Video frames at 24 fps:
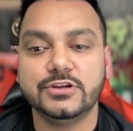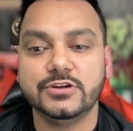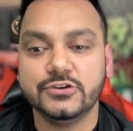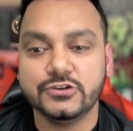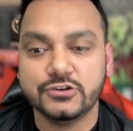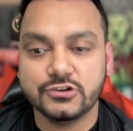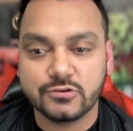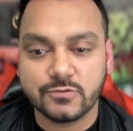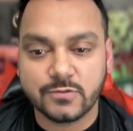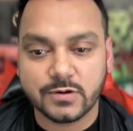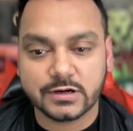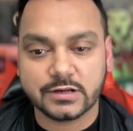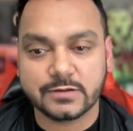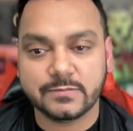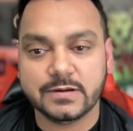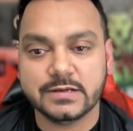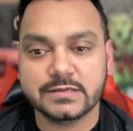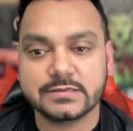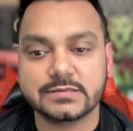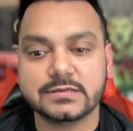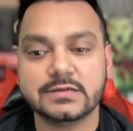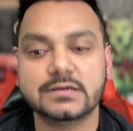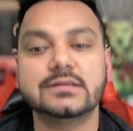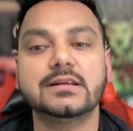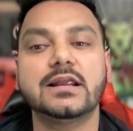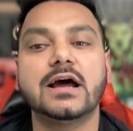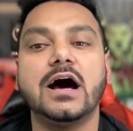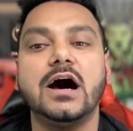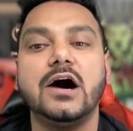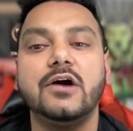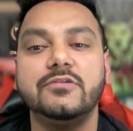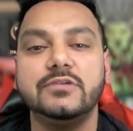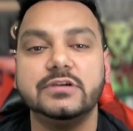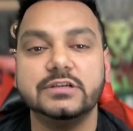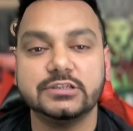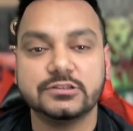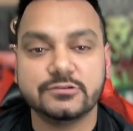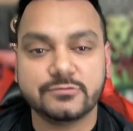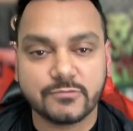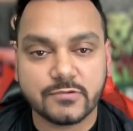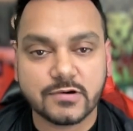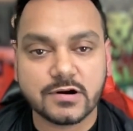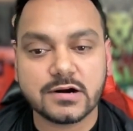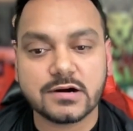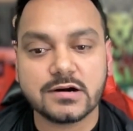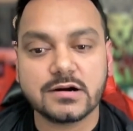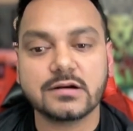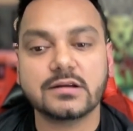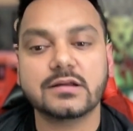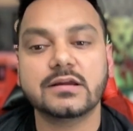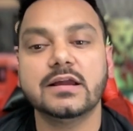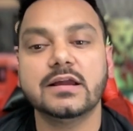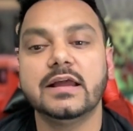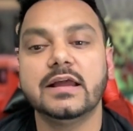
YouTube automation, how it's work,